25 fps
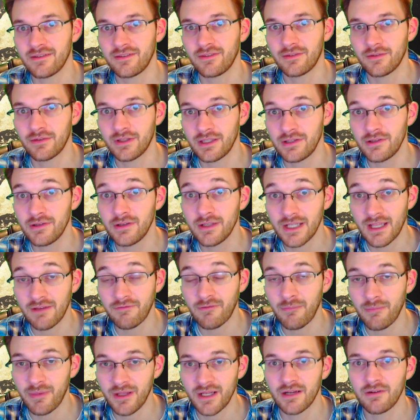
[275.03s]
and so then you can
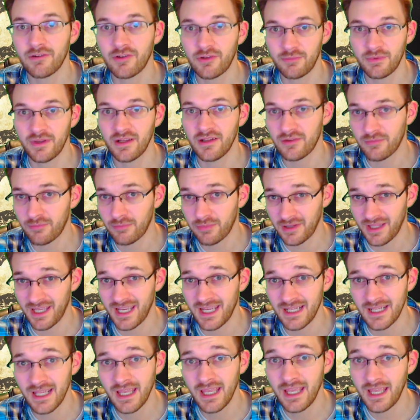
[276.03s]
have a better experience
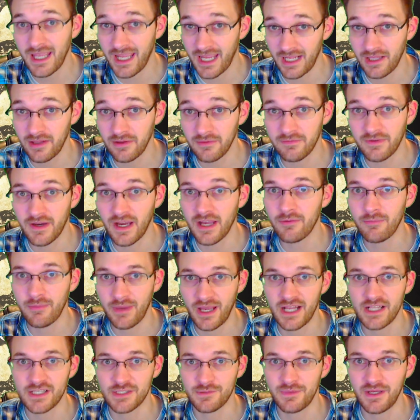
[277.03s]
playing Halo 5
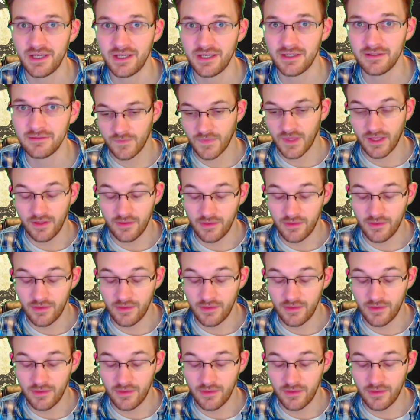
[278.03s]
matchmaking.